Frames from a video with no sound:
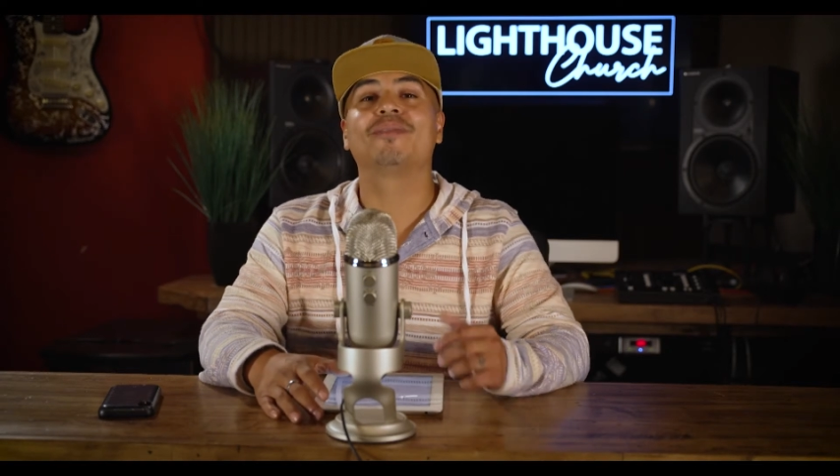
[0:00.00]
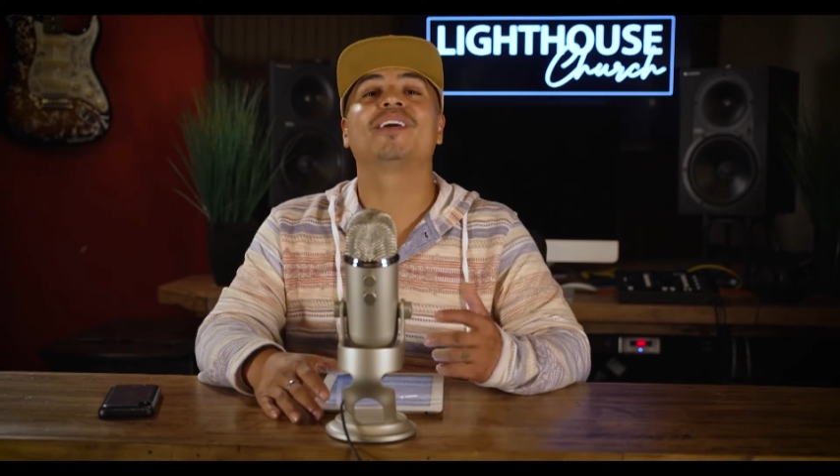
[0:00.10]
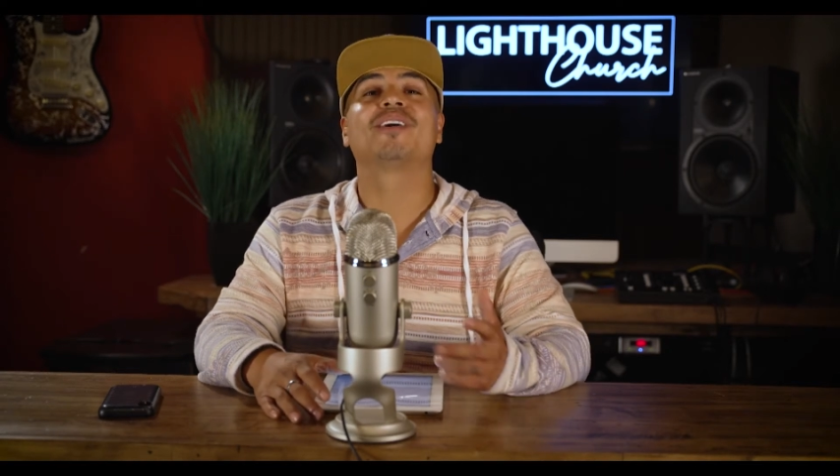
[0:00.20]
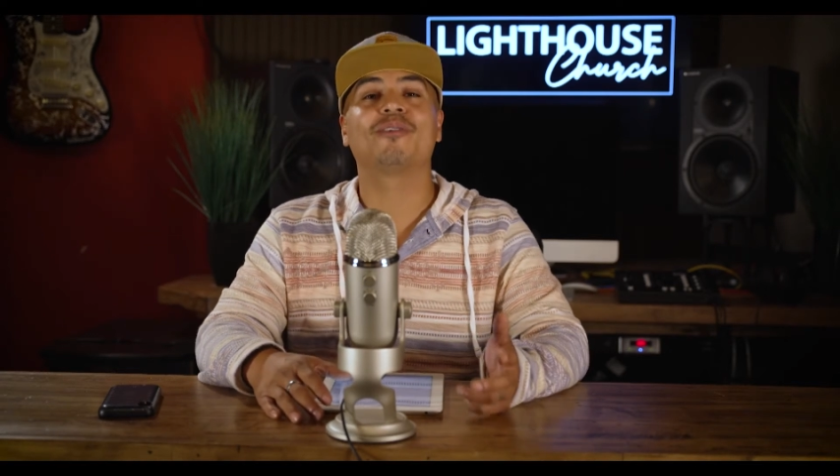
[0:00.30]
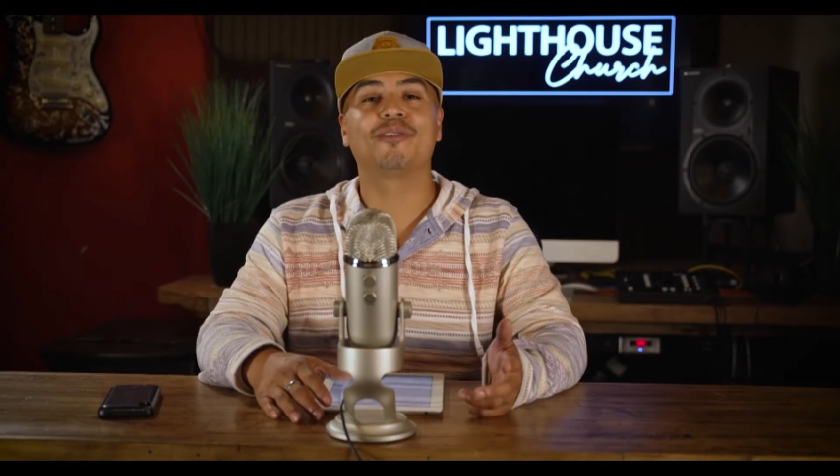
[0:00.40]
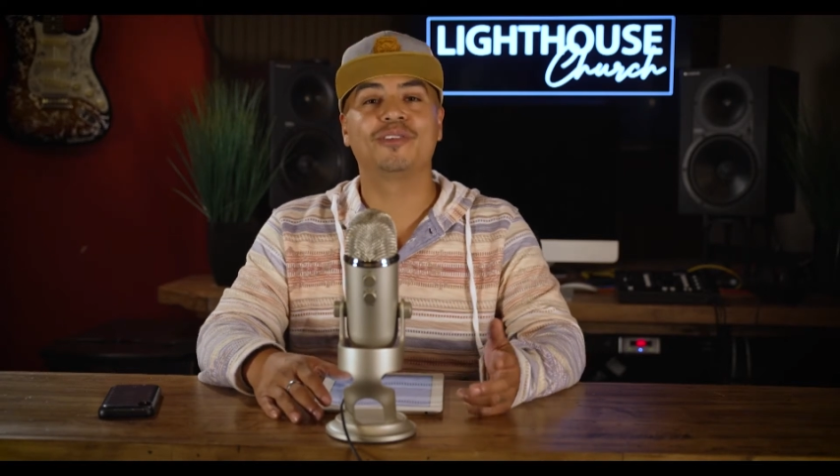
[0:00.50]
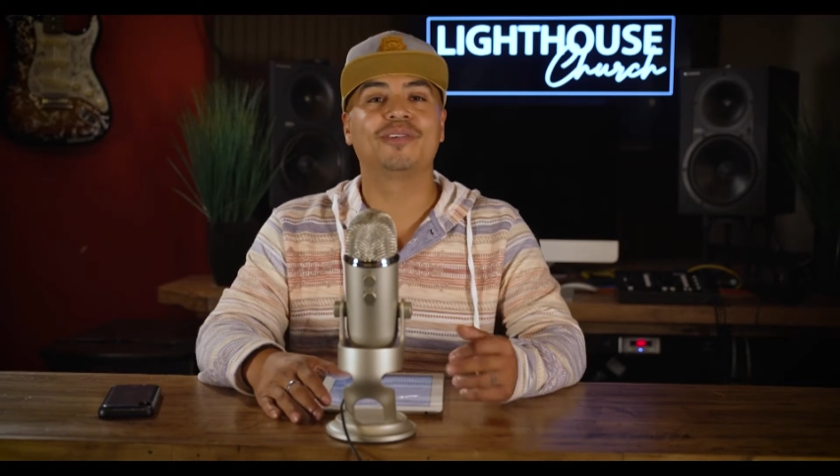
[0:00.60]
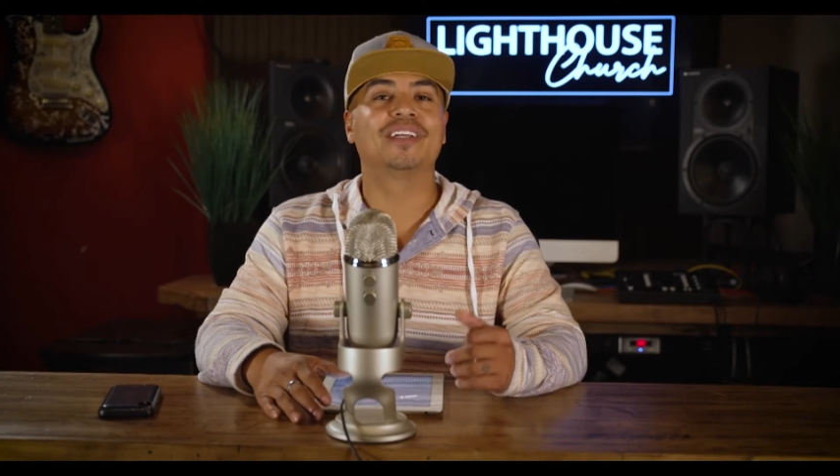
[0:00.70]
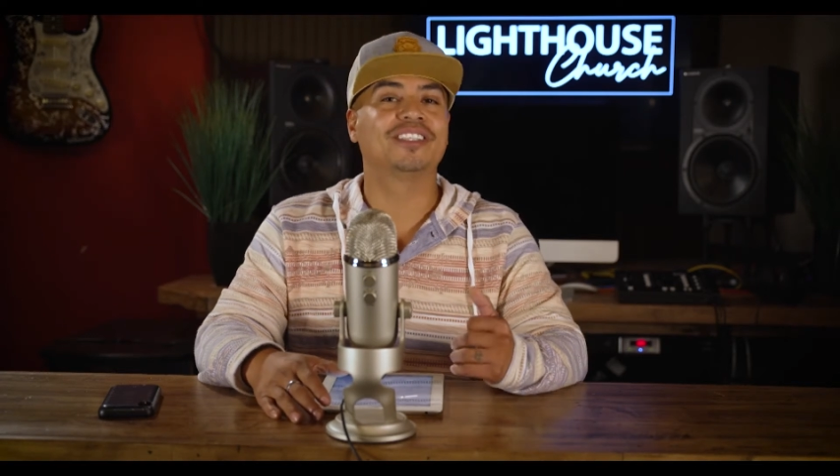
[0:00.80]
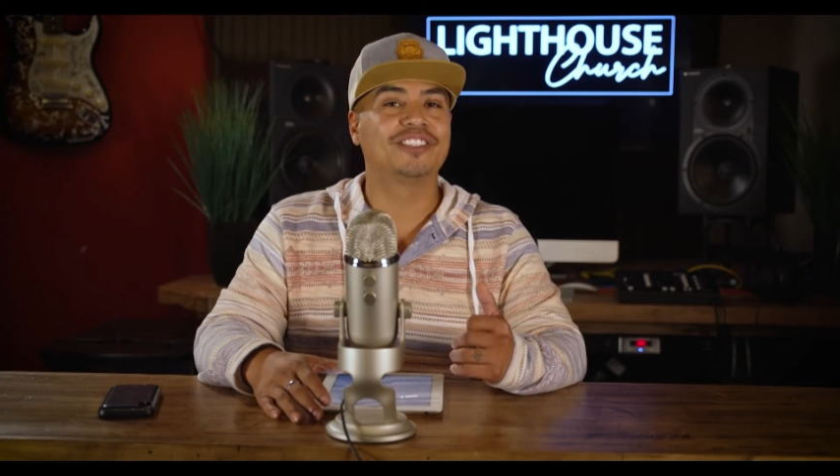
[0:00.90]
encourage you
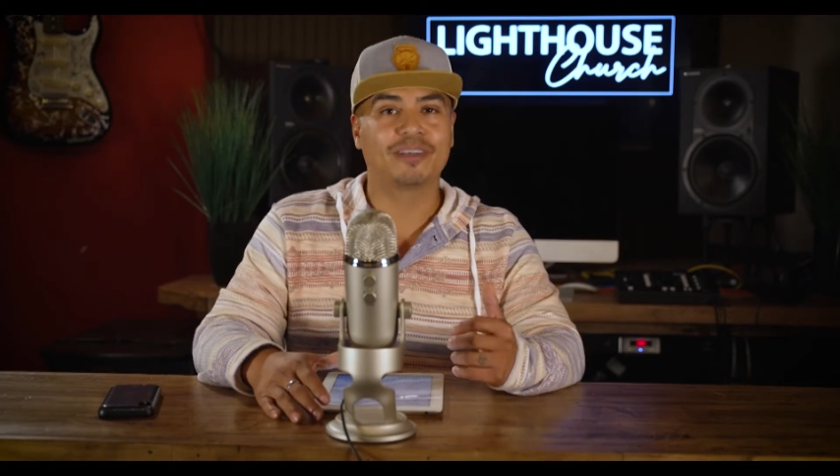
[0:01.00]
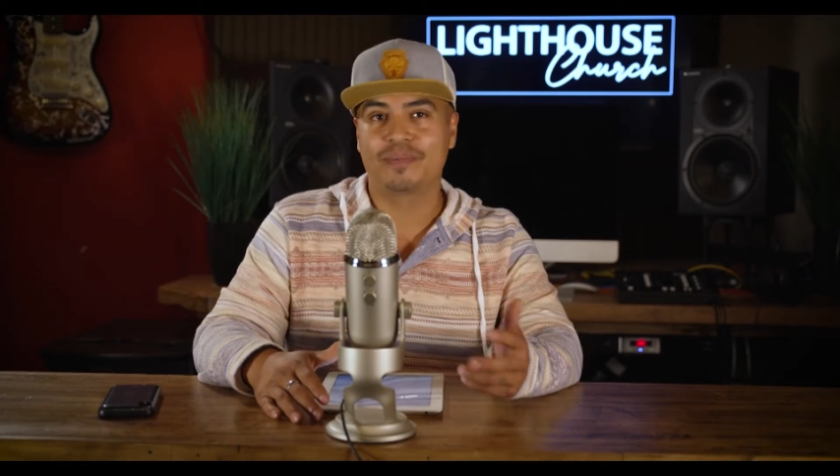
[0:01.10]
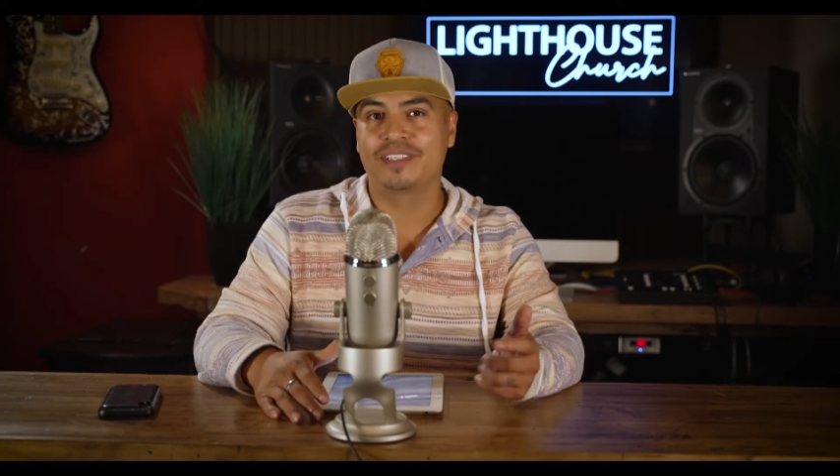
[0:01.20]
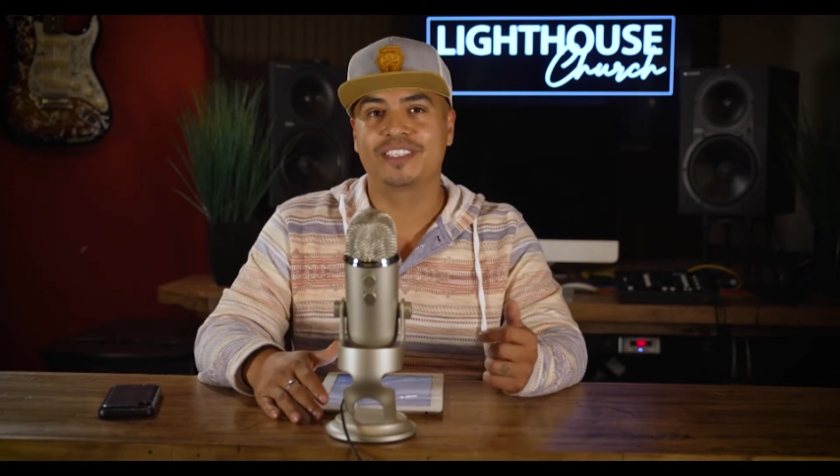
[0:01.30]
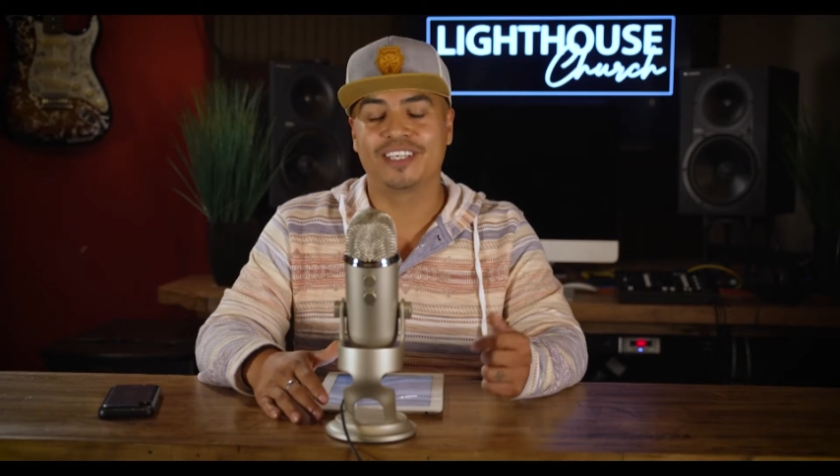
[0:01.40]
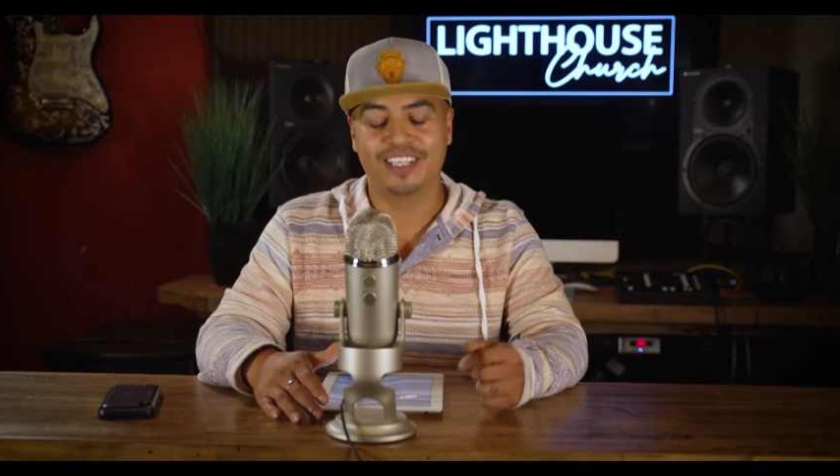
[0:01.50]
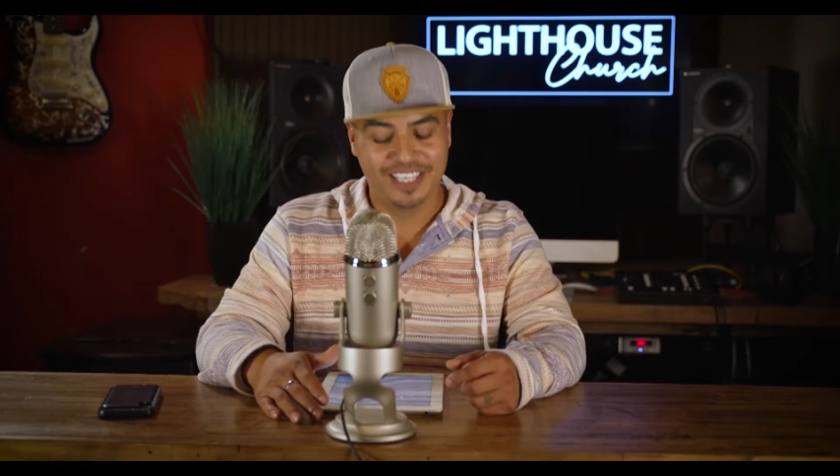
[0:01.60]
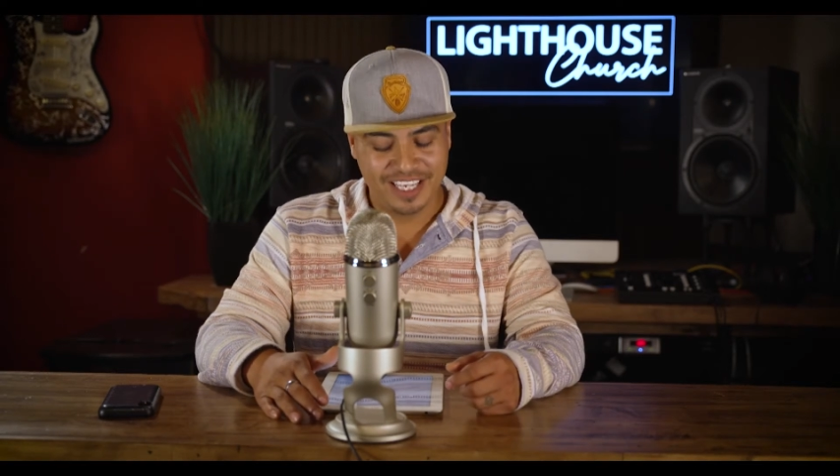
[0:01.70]
to jump into